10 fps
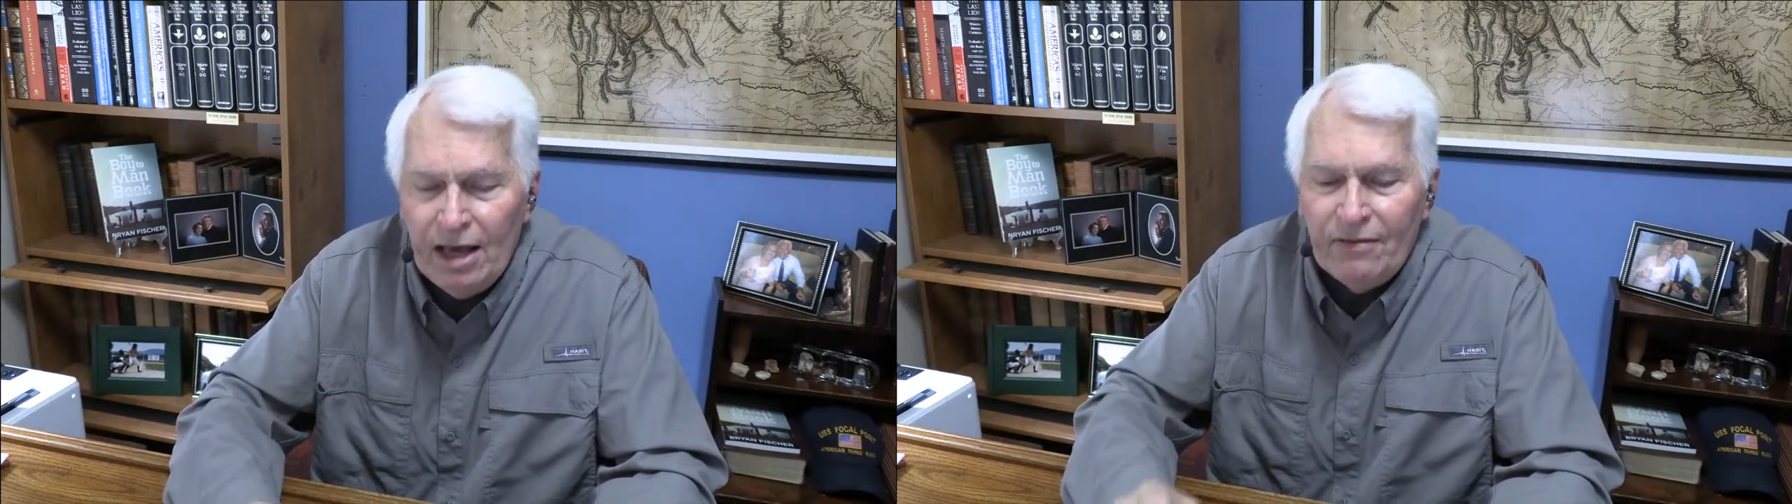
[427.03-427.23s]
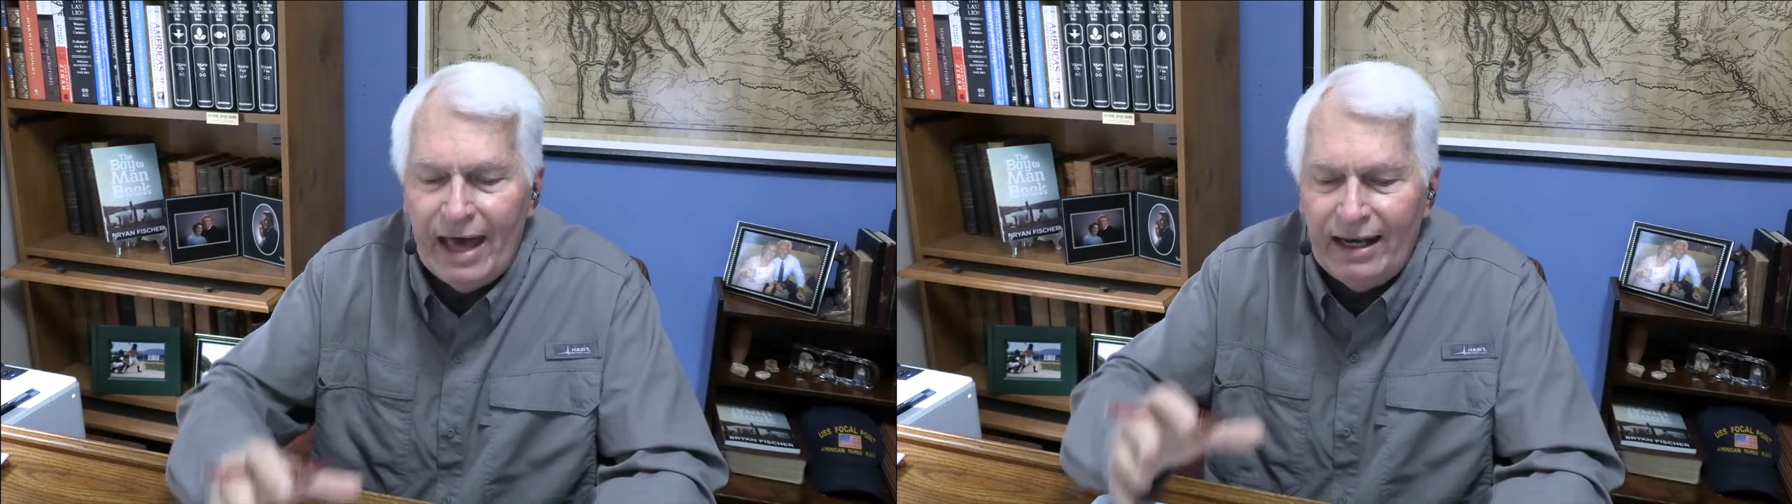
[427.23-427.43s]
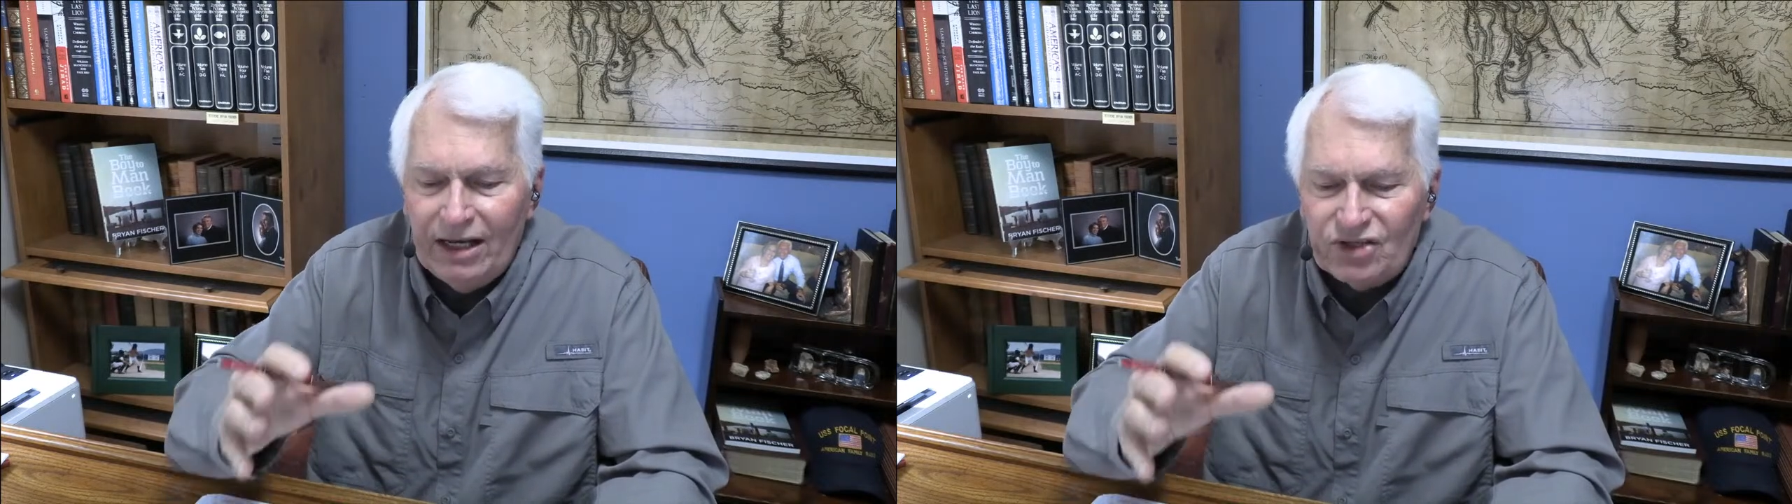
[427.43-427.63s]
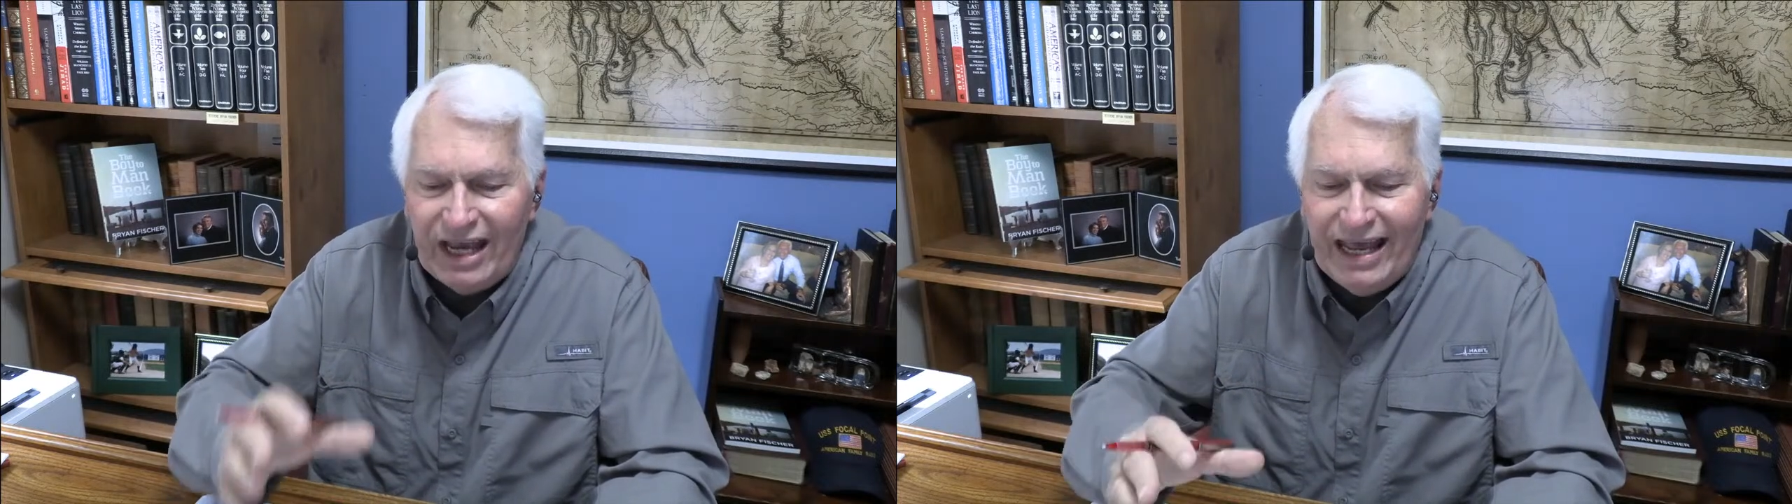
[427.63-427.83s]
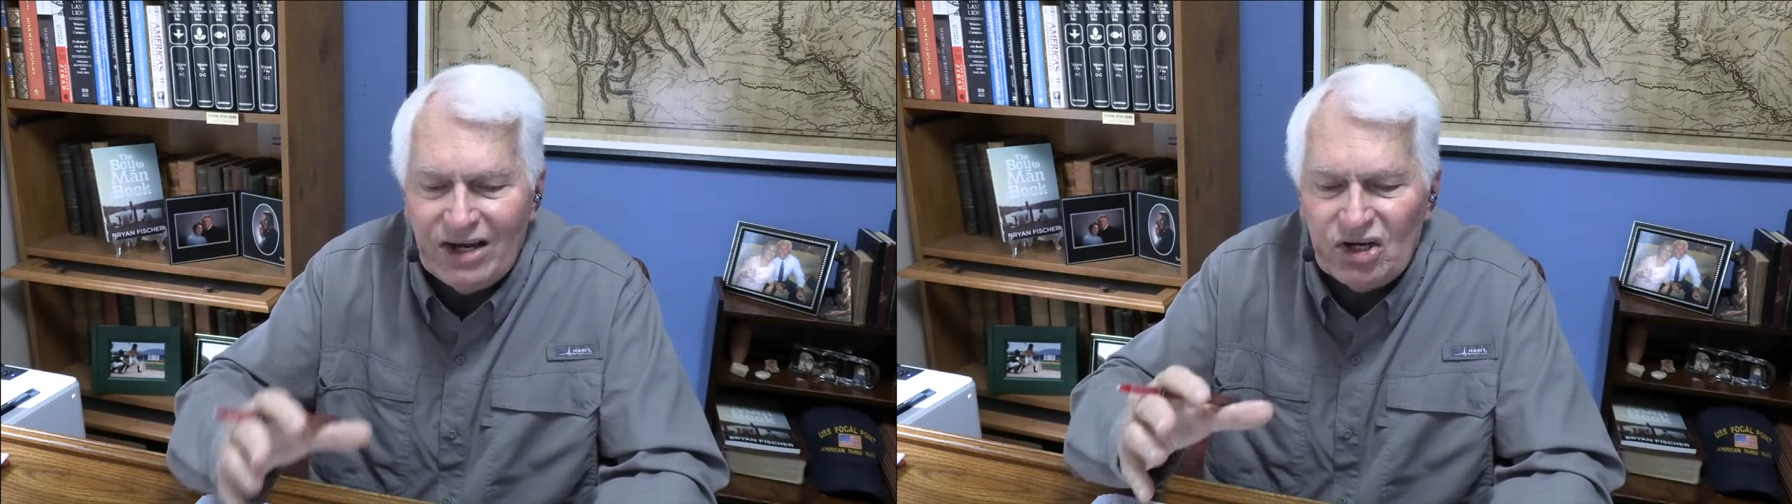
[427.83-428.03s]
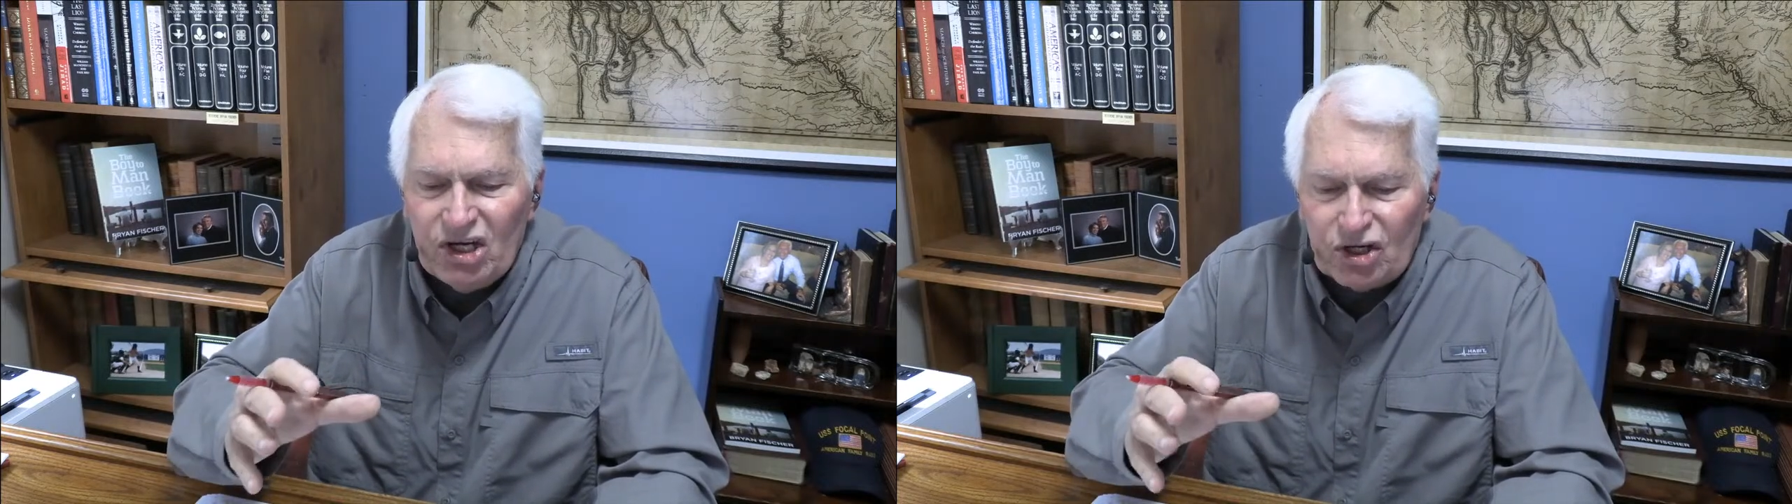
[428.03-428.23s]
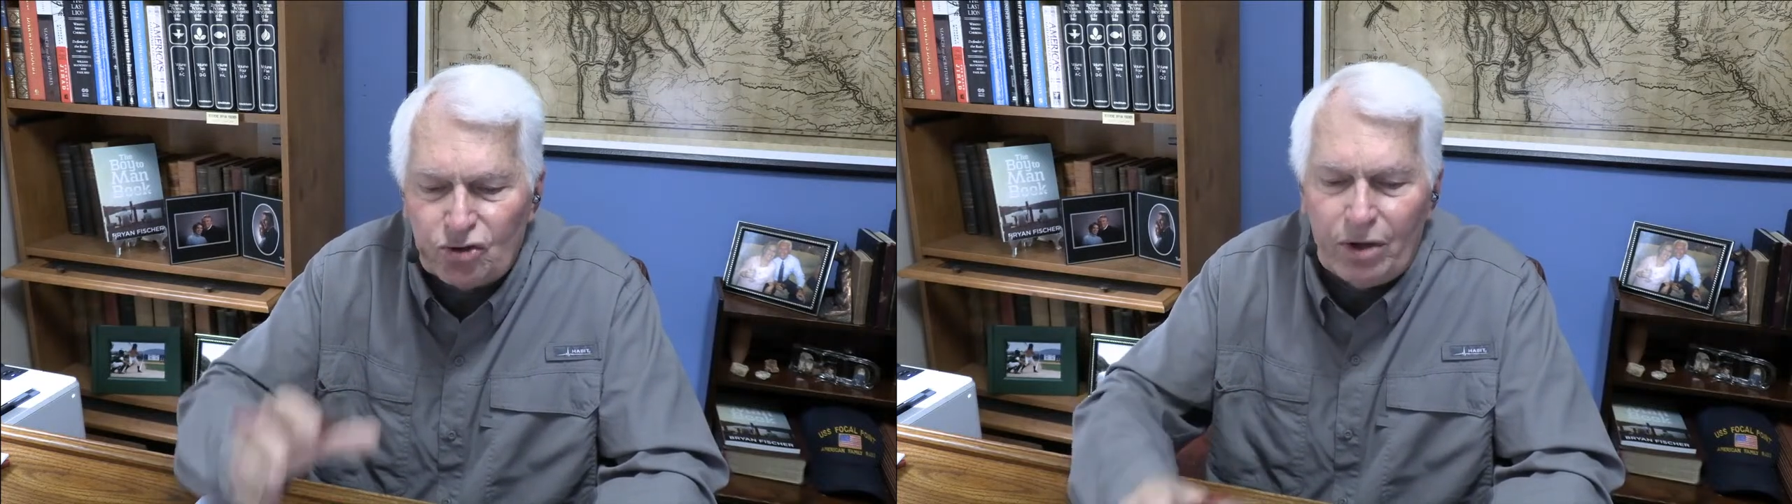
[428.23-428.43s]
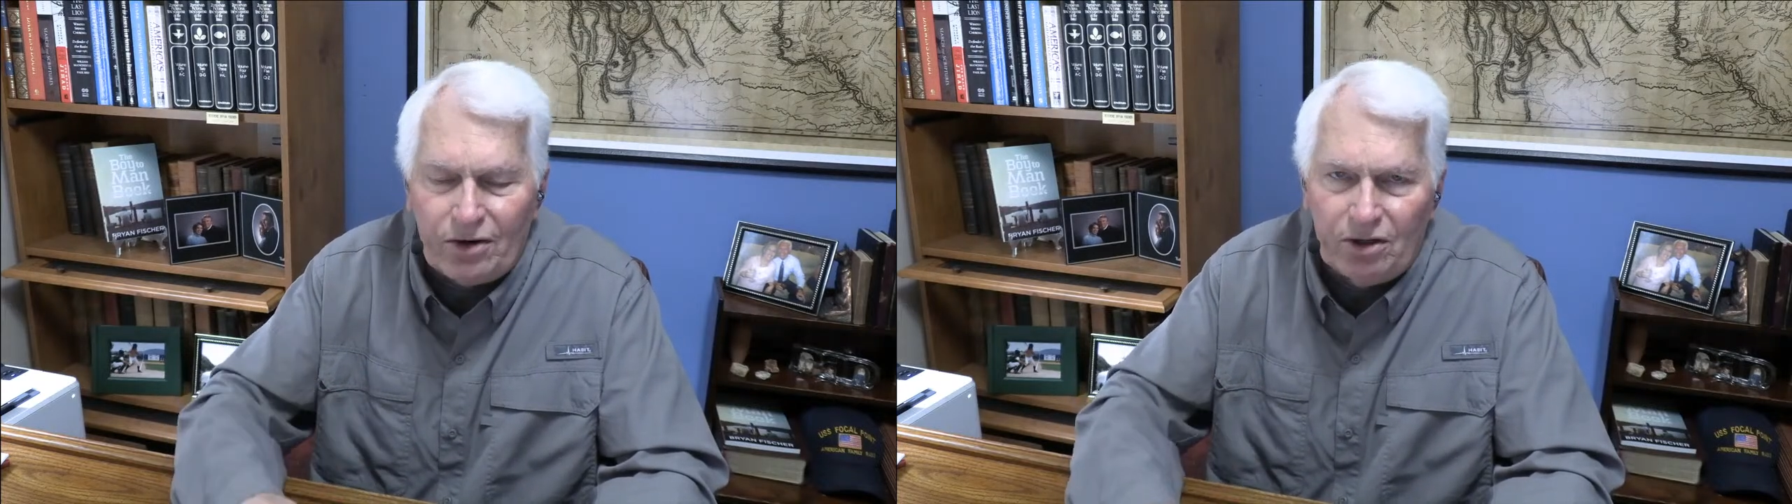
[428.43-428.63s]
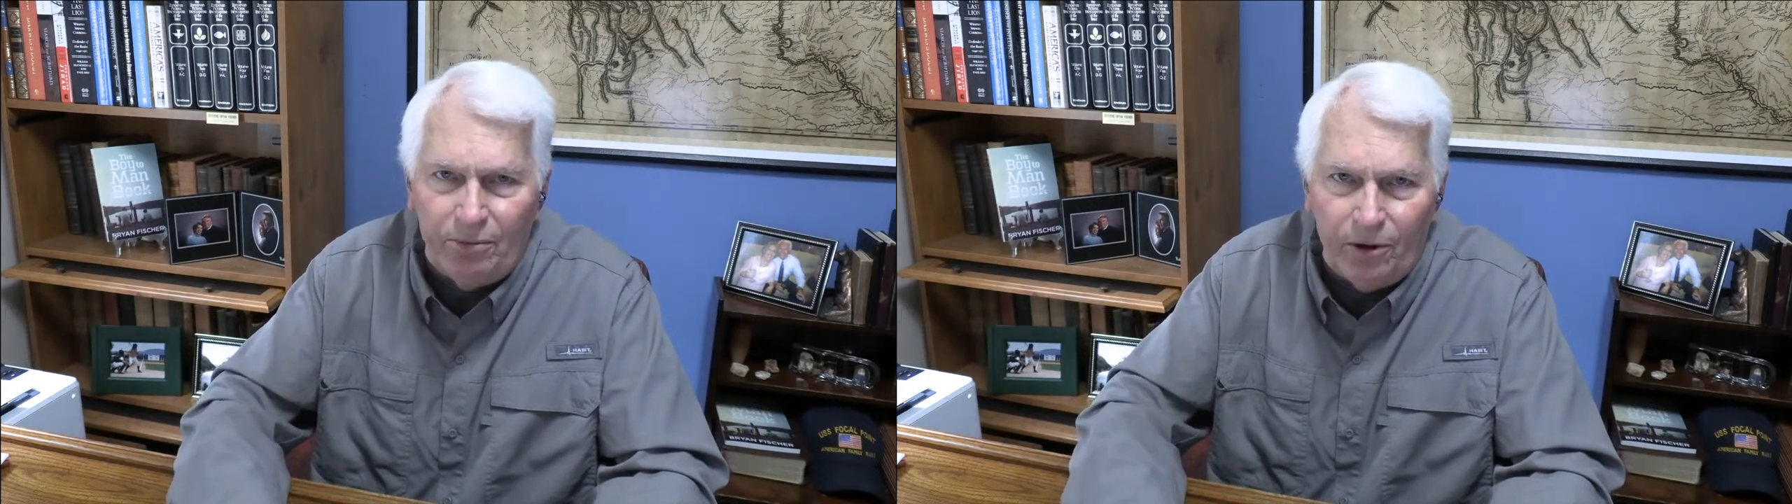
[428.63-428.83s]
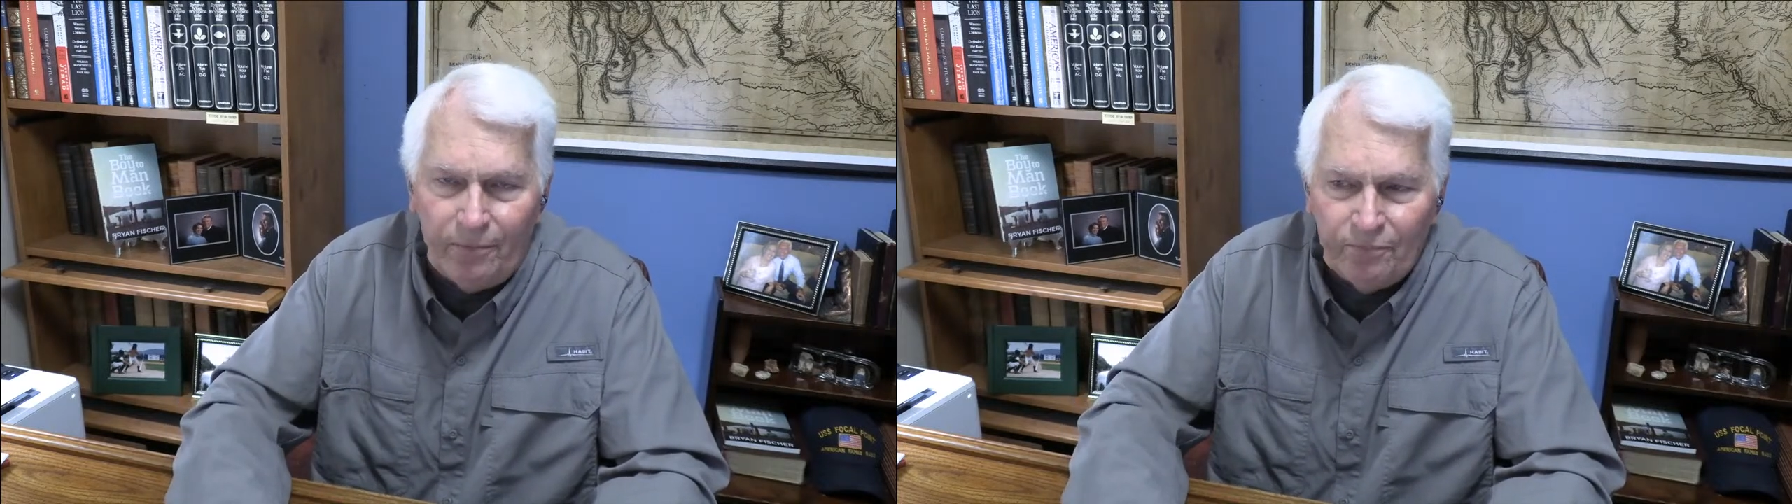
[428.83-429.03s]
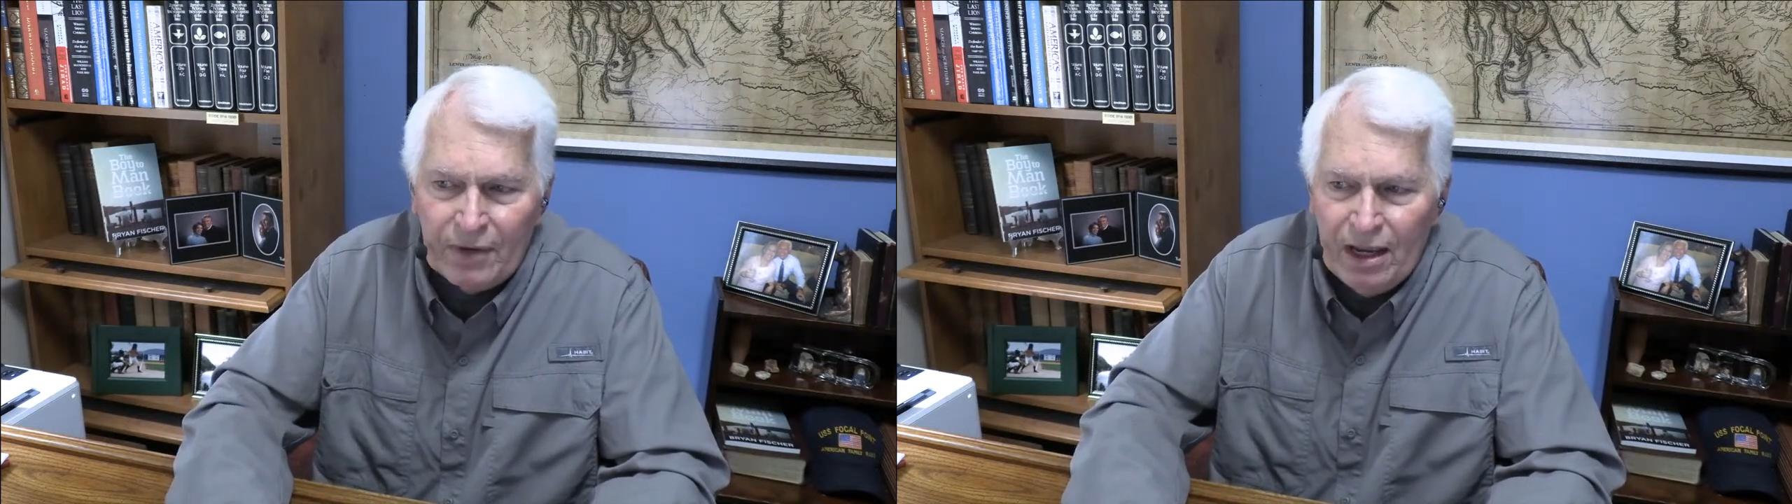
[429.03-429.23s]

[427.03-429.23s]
that is indestructible.